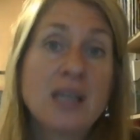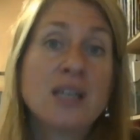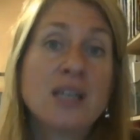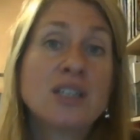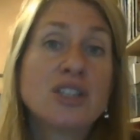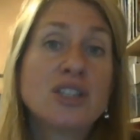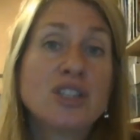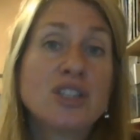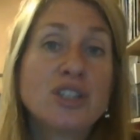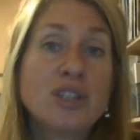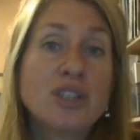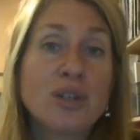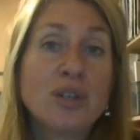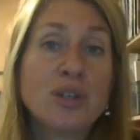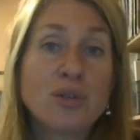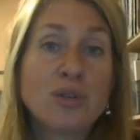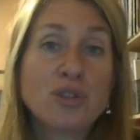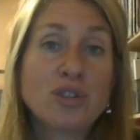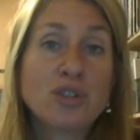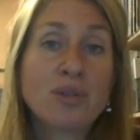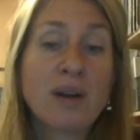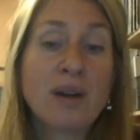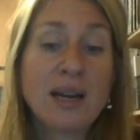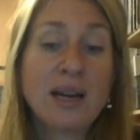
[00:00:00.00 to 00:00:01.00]
So
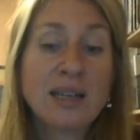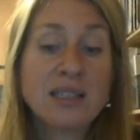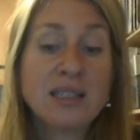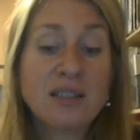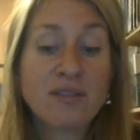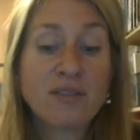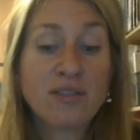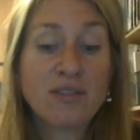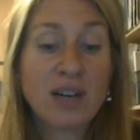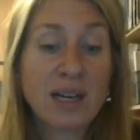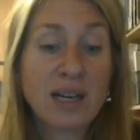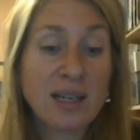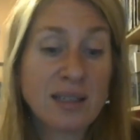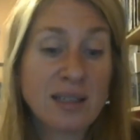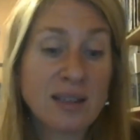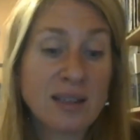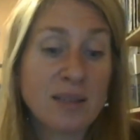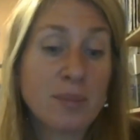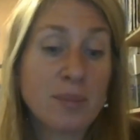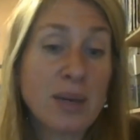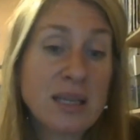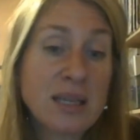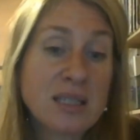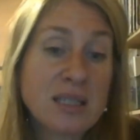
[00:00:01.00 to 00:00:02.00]
trying to find the
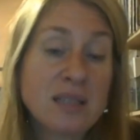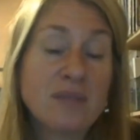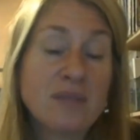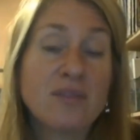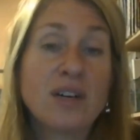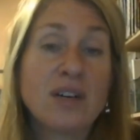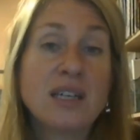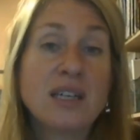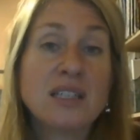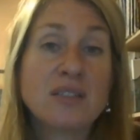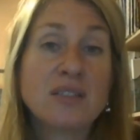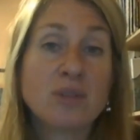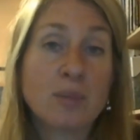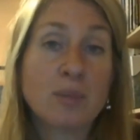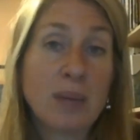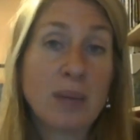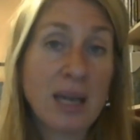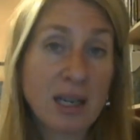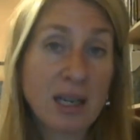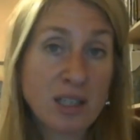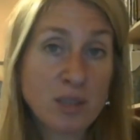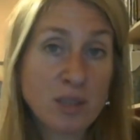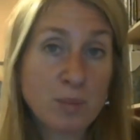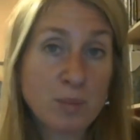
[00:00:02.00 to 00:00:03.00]
best advice from
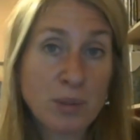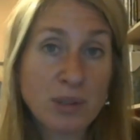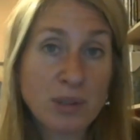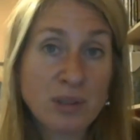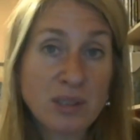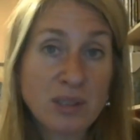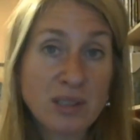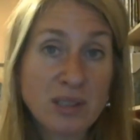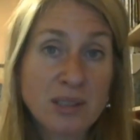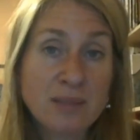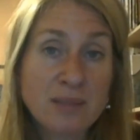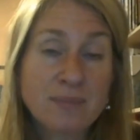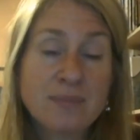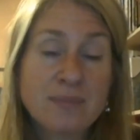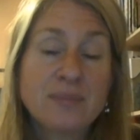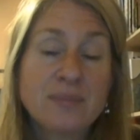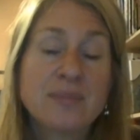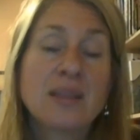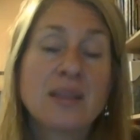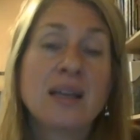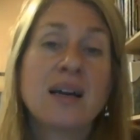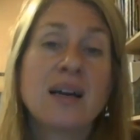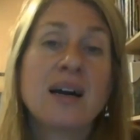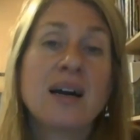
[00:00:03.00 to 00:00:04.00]
experts
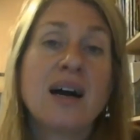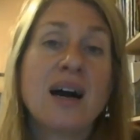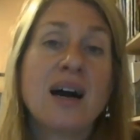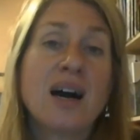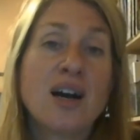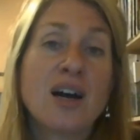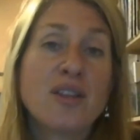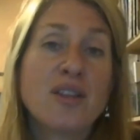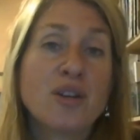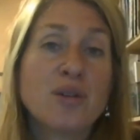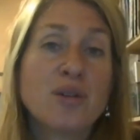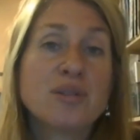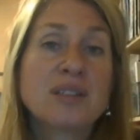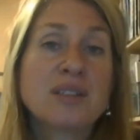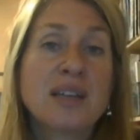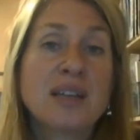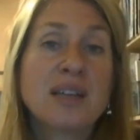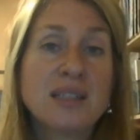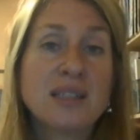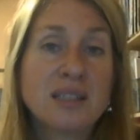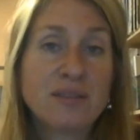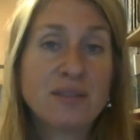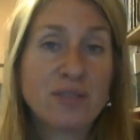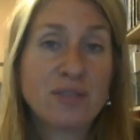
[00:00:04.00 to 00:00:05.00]
on those
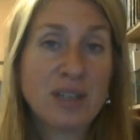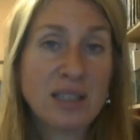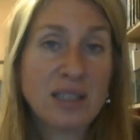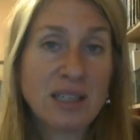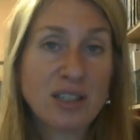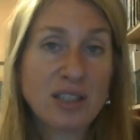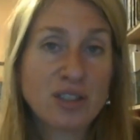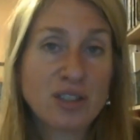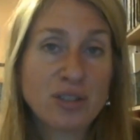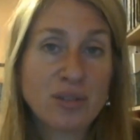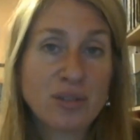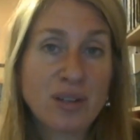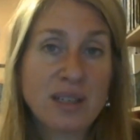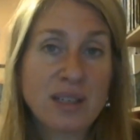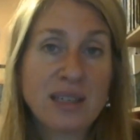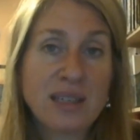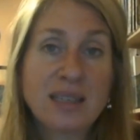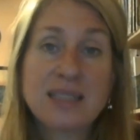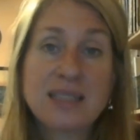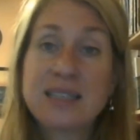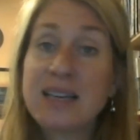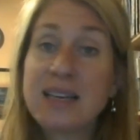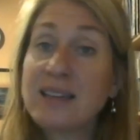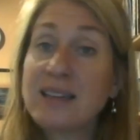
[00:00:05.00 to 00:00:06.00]
kinds of financial
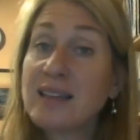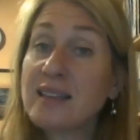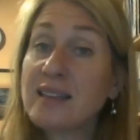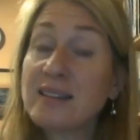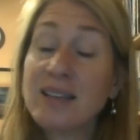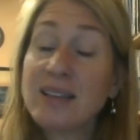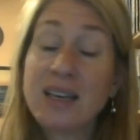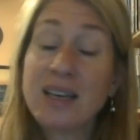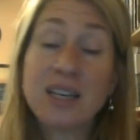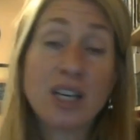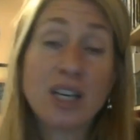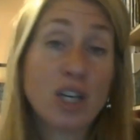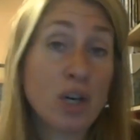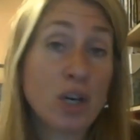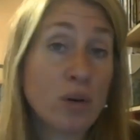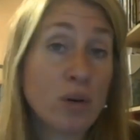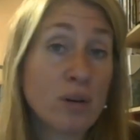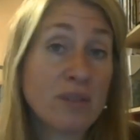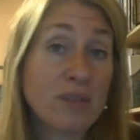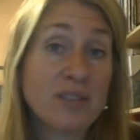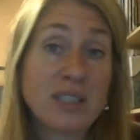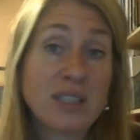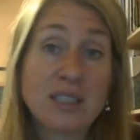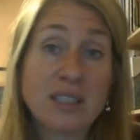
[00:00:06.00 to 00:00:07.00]
things, and then letting go
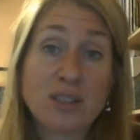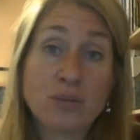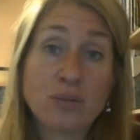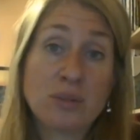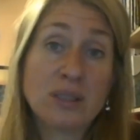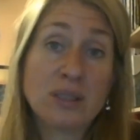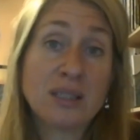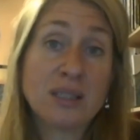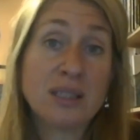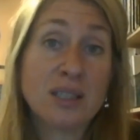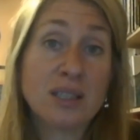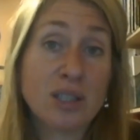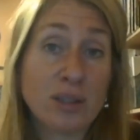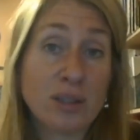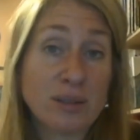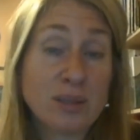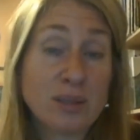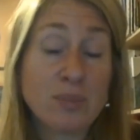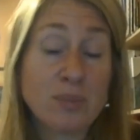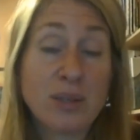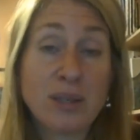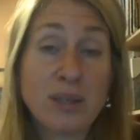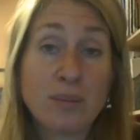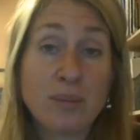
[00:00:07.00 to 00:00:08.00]
of it, is really going to
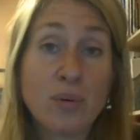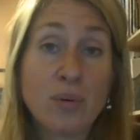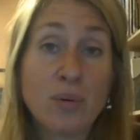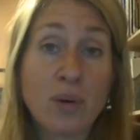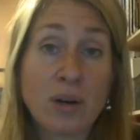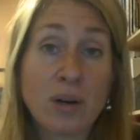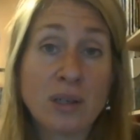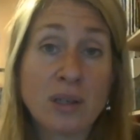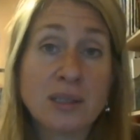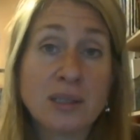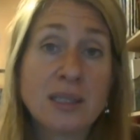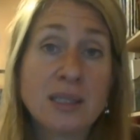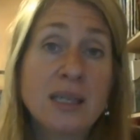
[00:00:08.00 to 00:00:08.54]
be important.